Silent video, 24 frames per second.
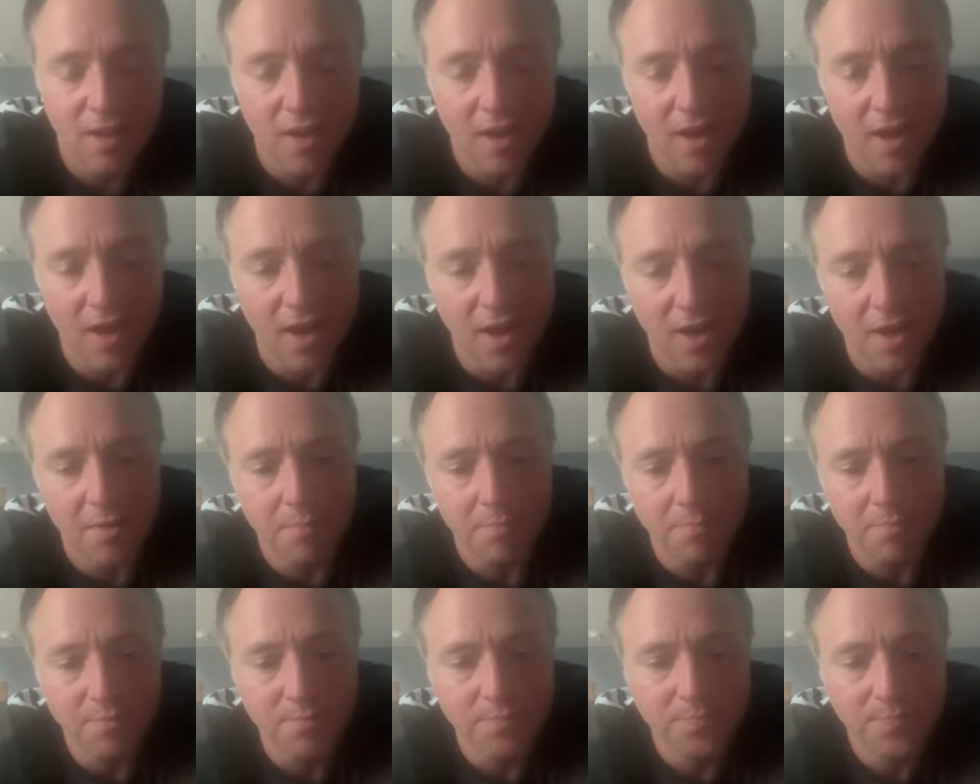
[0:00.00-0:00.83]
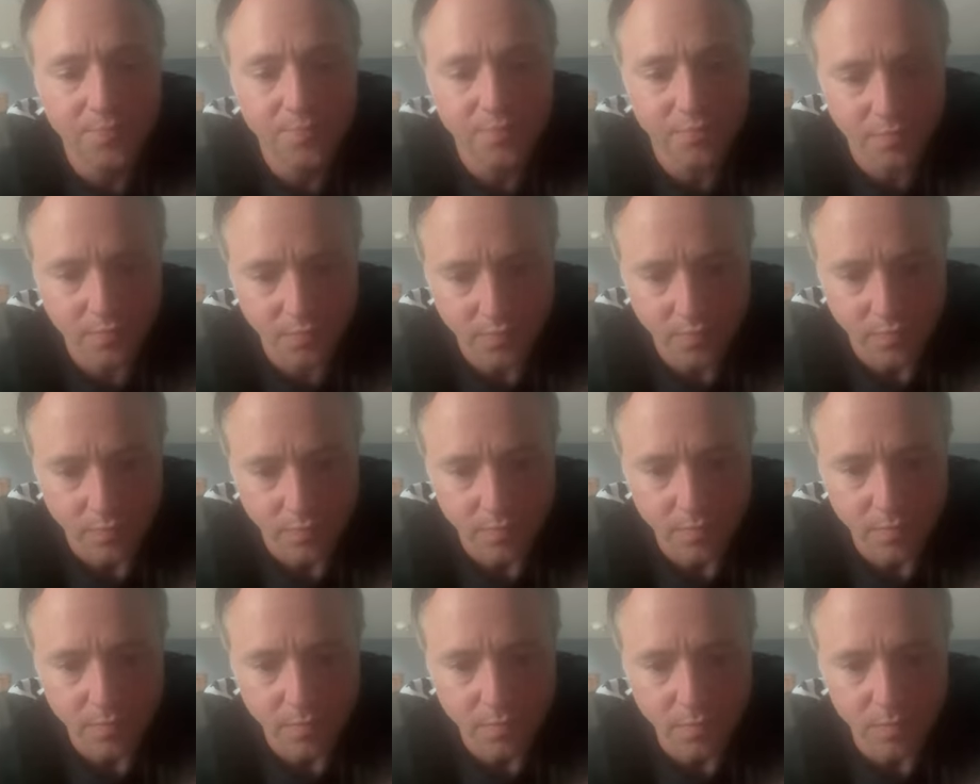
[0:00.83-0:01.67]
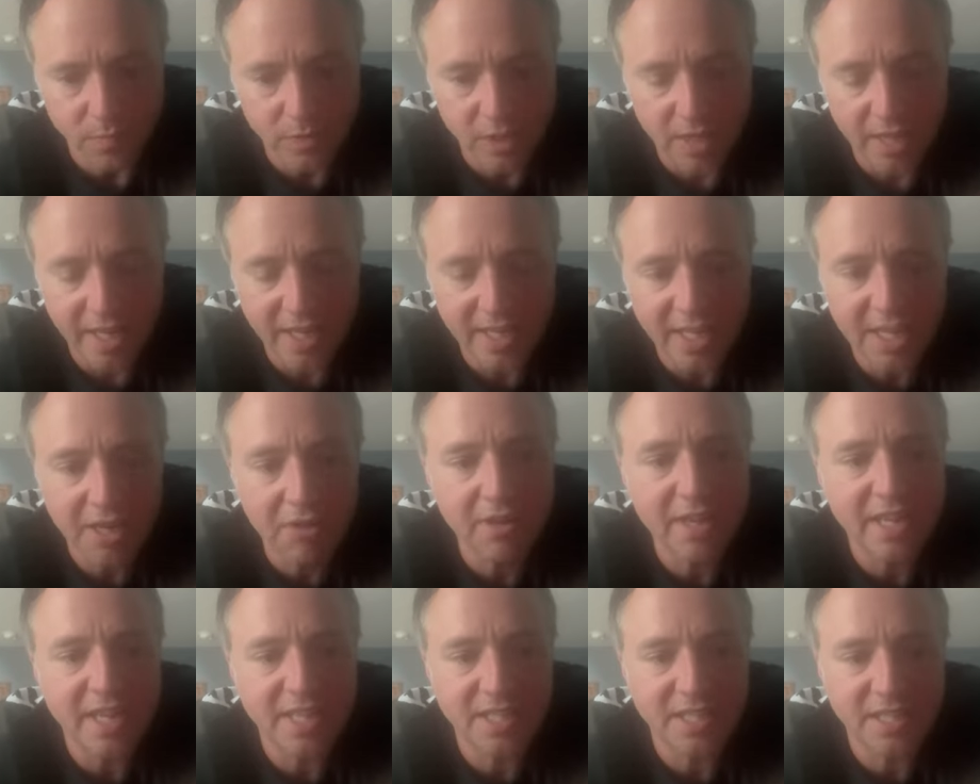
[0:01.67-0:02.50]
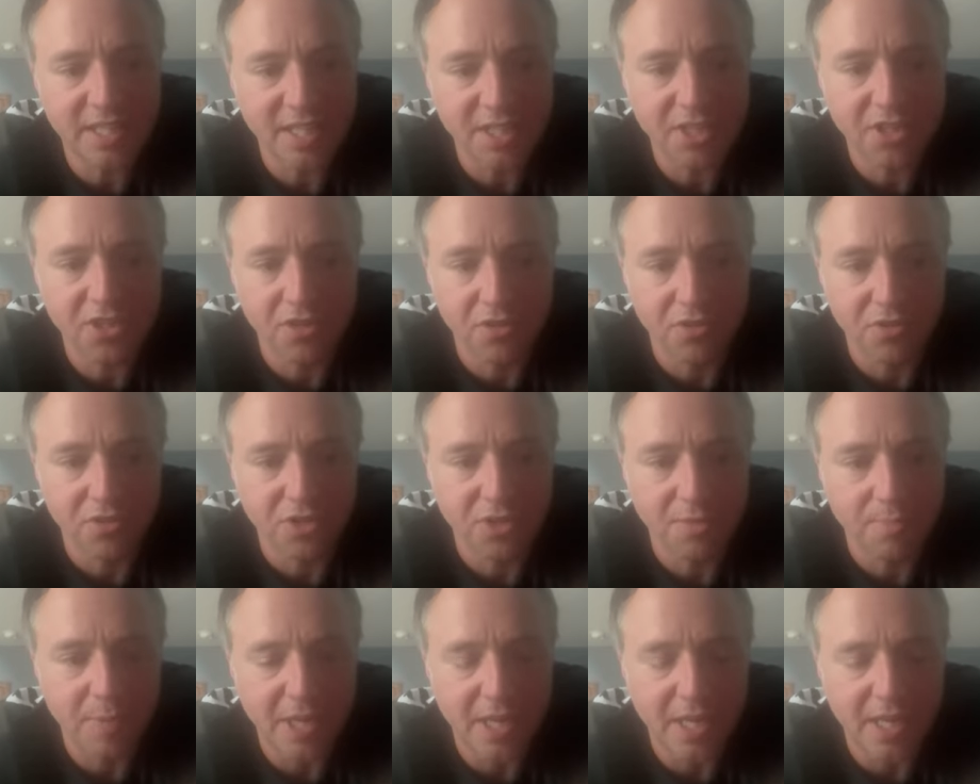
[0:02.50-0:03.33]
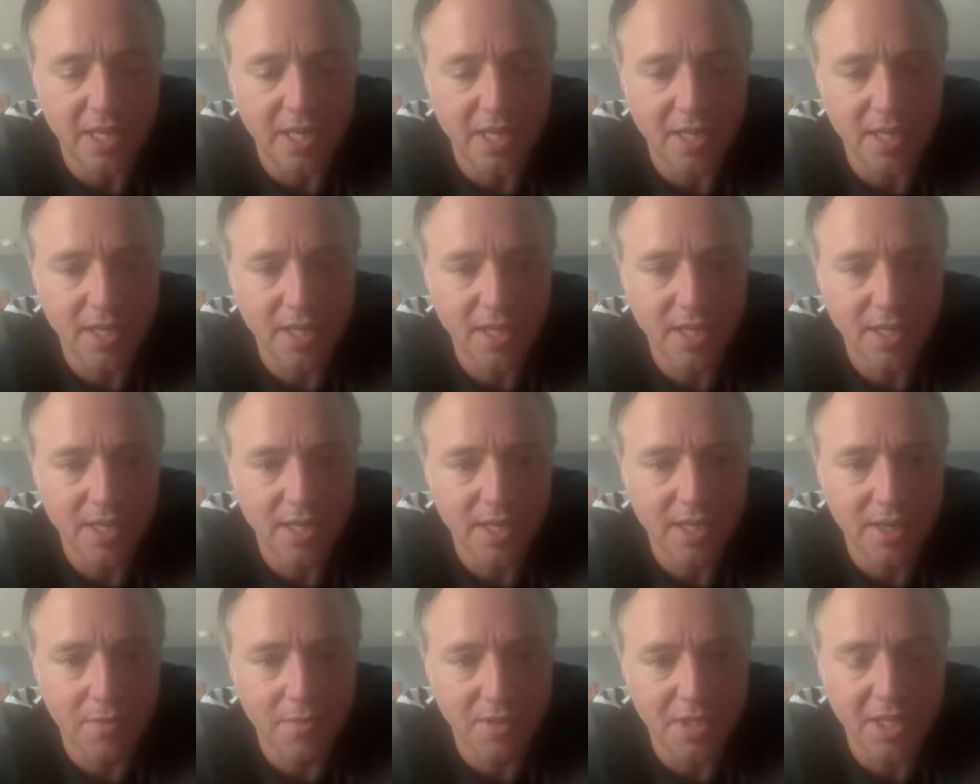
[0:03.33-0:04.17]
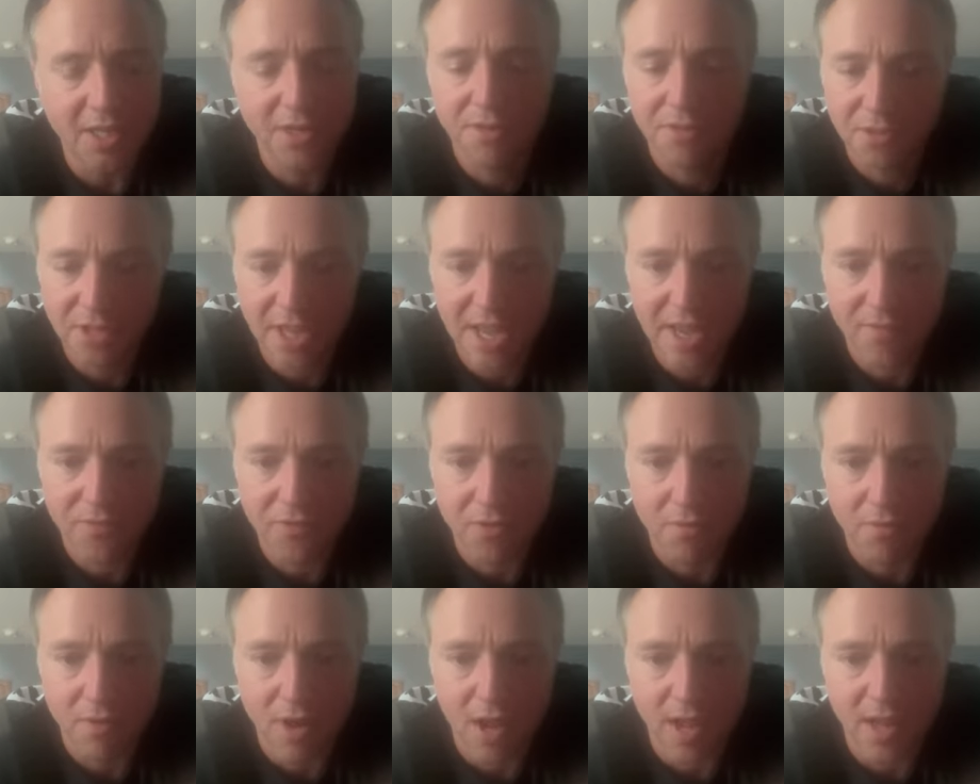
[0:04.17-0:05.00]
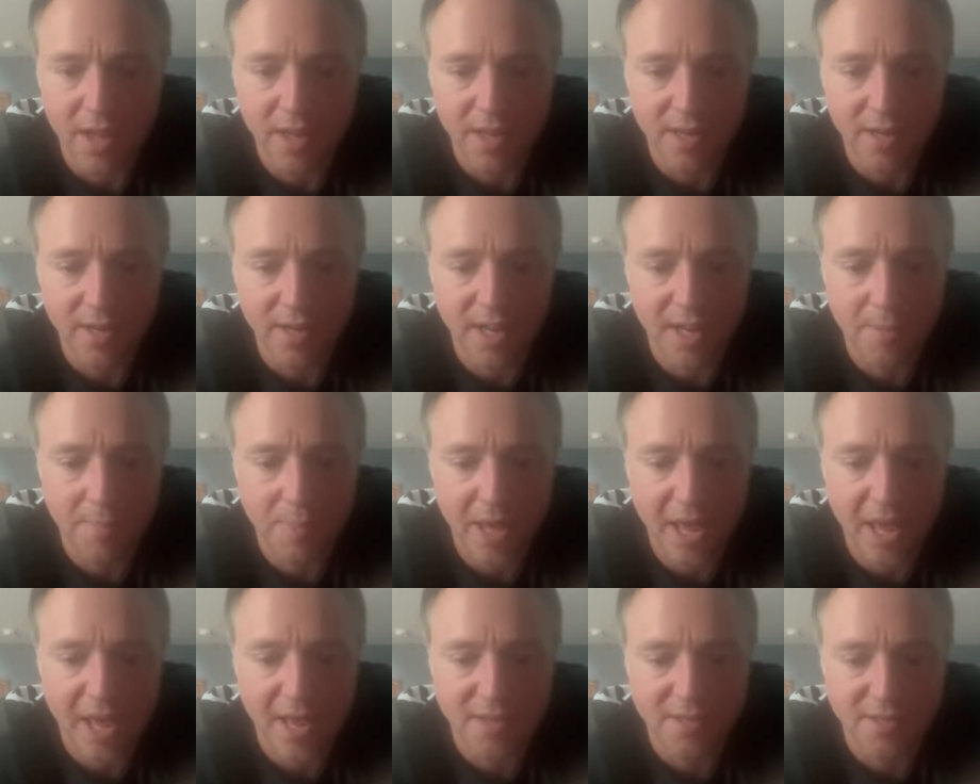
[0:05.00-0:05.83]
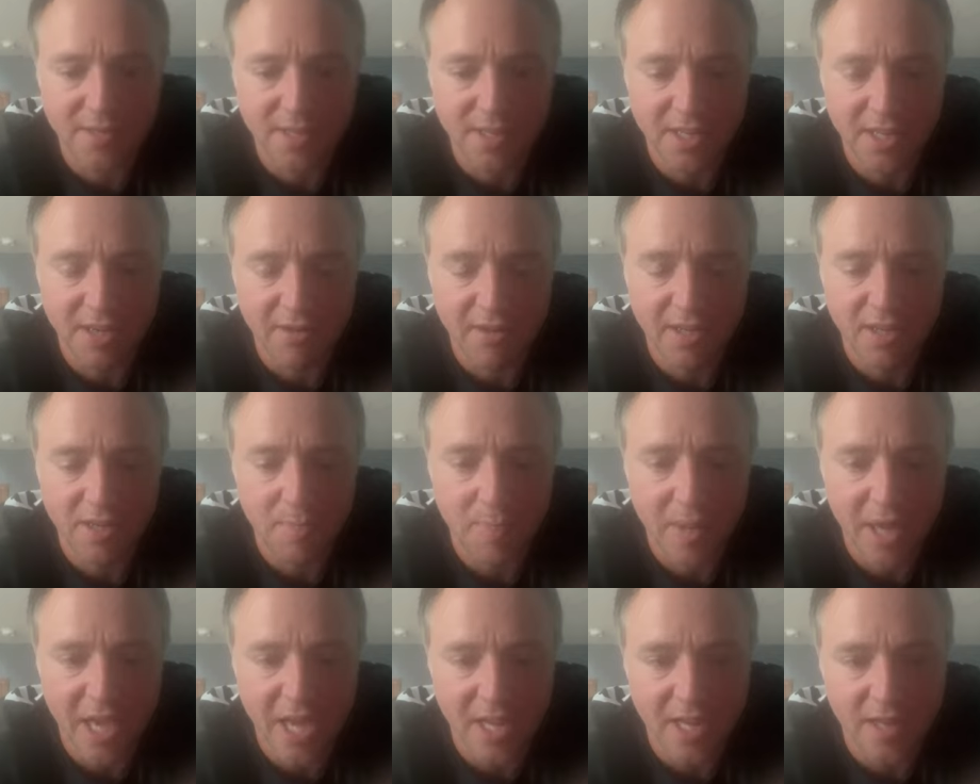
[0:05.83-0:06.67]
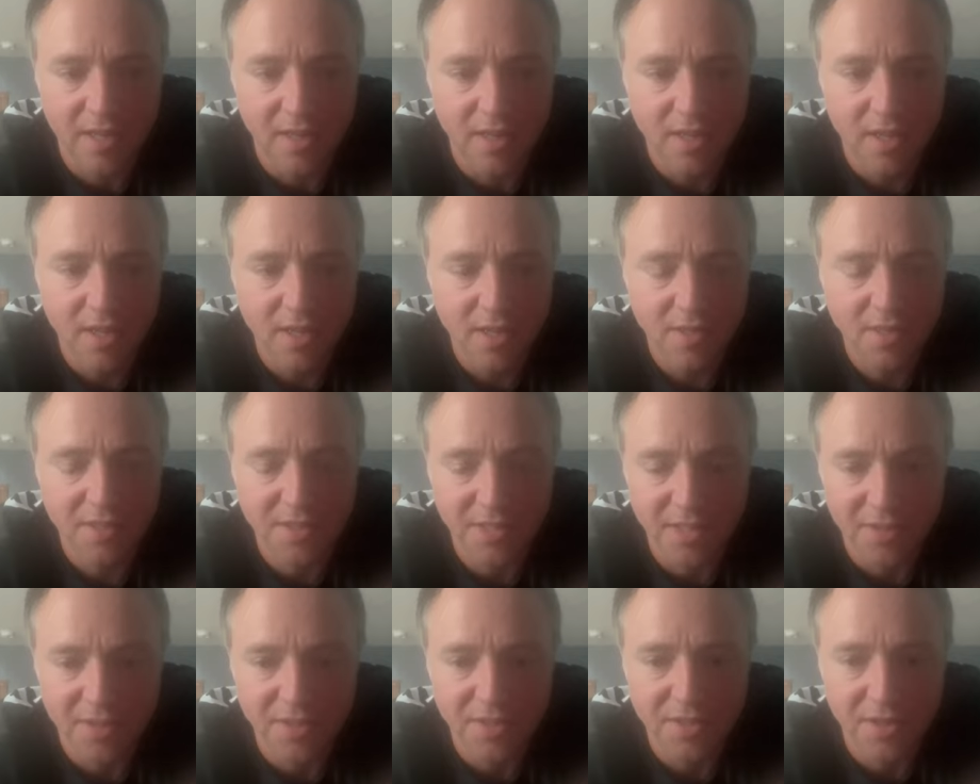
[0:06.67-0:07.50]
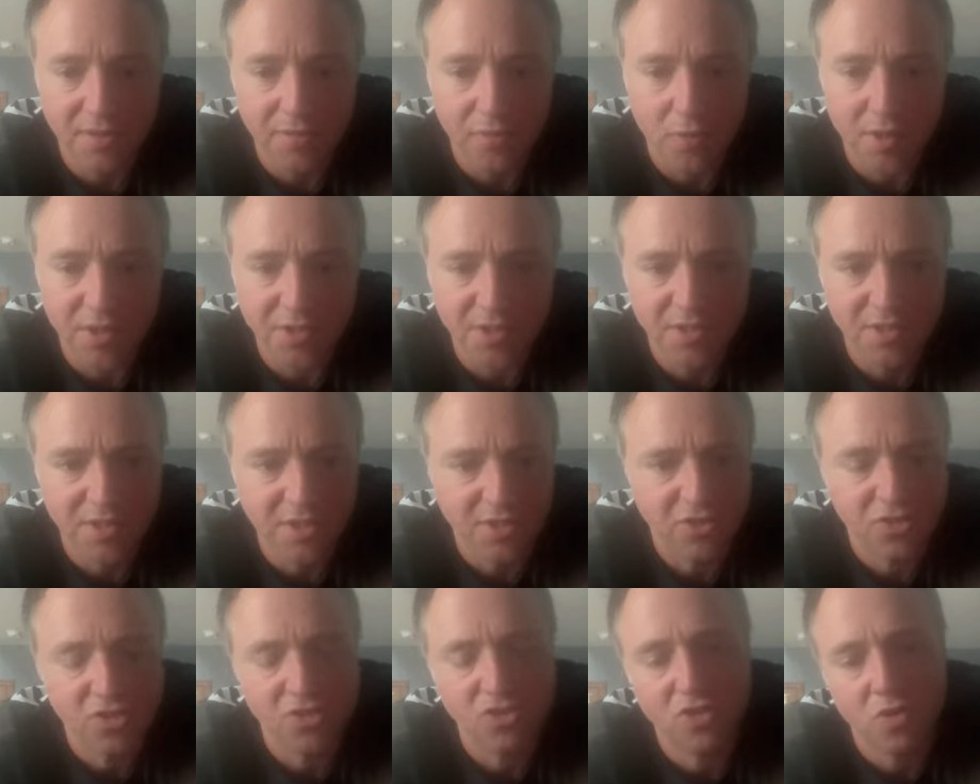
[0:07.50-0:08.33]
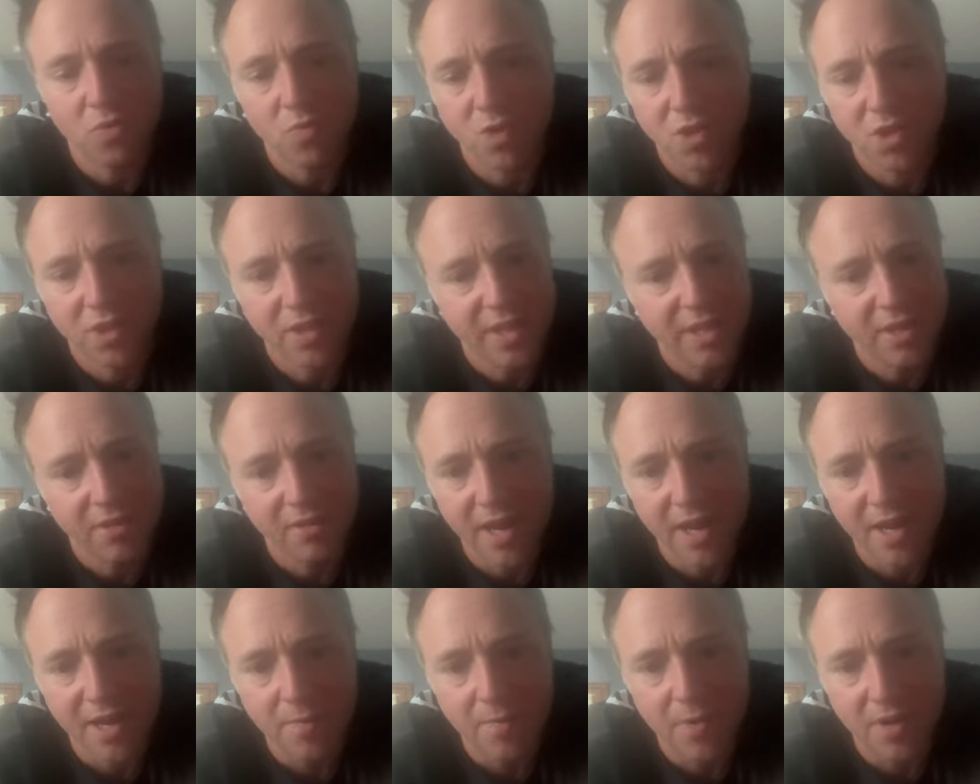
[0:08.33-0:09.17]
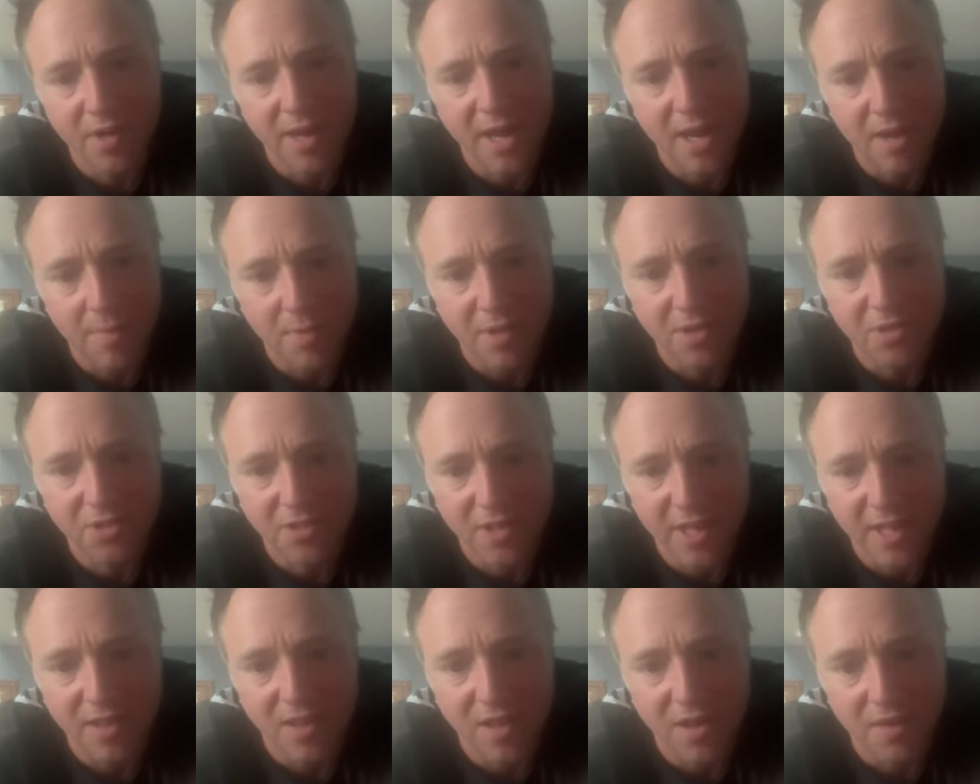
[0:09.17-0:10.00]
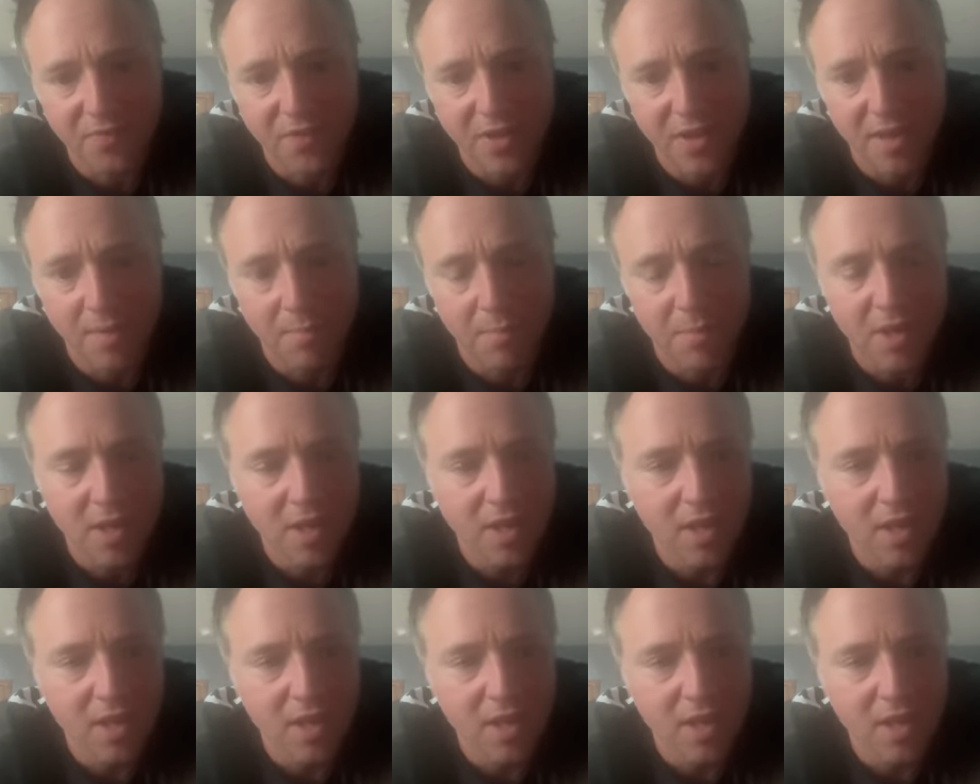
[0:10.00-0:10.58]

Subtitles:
And hearing his sisters speak, you know, years after Ryan had passed, and hearing the pain still in their voices, it's just so clear to anyone how much they loved him.